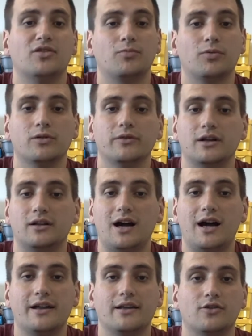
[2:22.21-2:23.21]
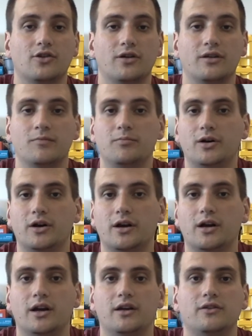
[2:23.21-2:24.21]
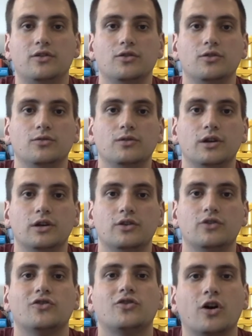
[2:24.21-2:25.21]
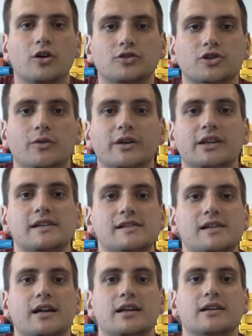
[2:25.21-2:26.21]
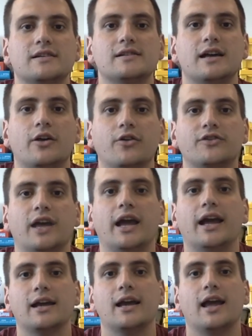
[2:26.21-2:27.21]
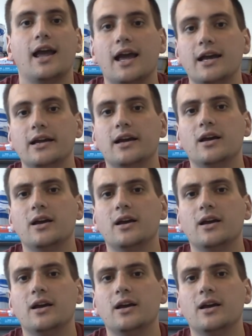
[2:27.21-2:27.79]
It's proven a lot during the book to start showing these studies that are saying, hey,